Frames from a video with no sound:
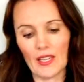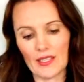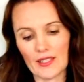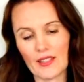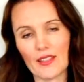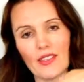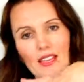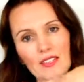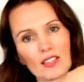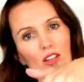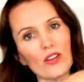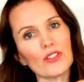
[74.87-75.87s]
is that
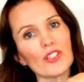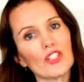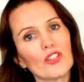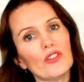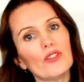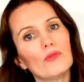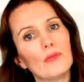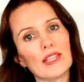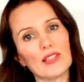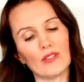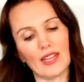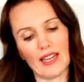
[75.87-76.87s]
these longitudinal
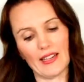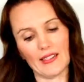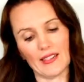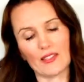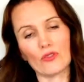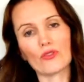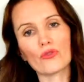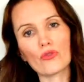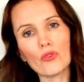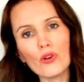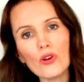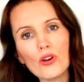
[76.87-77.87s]
muscle layers
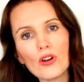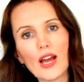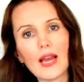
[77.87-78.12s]
draw